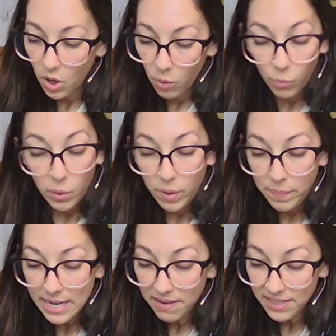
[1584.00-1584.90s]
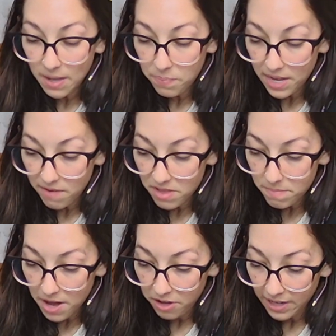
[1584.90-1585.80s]
We women have something of the
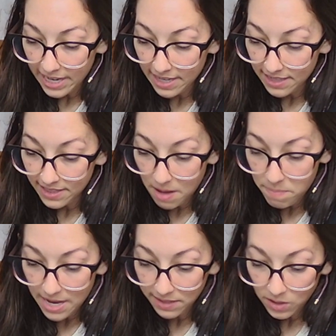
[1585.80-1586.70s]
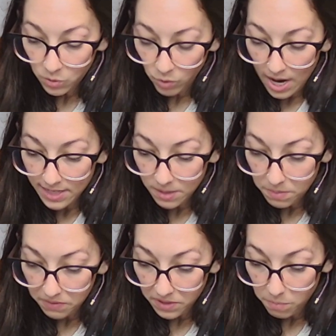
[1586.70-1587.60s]
mother in us that makes us rise
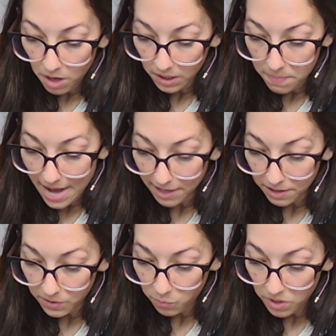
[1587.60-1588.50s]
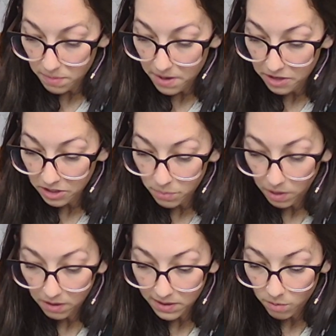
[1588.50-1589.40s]
above smaller matters when the mother
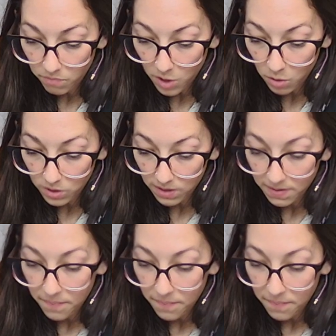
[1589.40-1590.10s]
spirit is invoked.